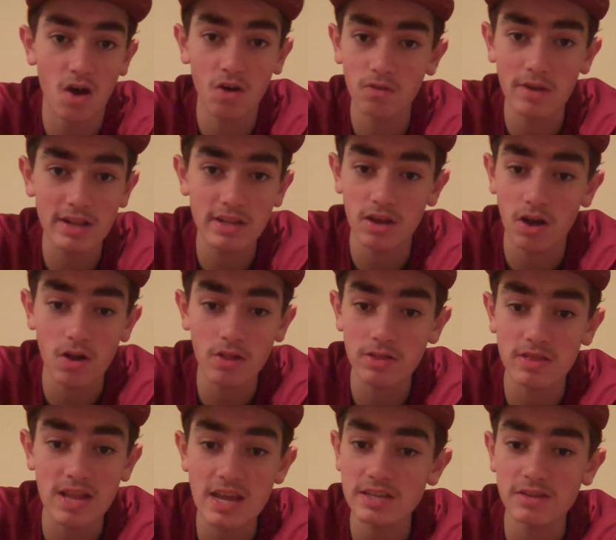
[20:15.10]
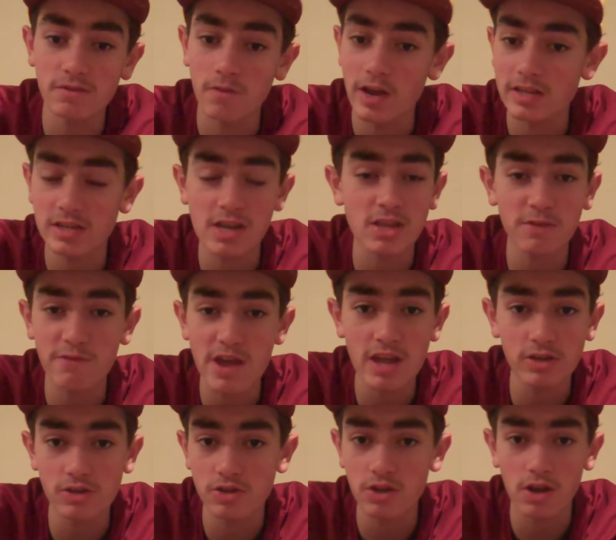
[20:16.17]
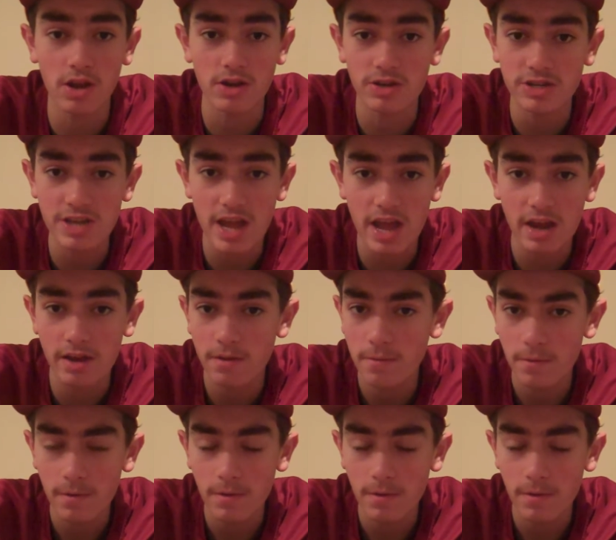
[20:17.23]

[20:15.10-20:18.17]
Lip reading: All decent Redskins fans should understand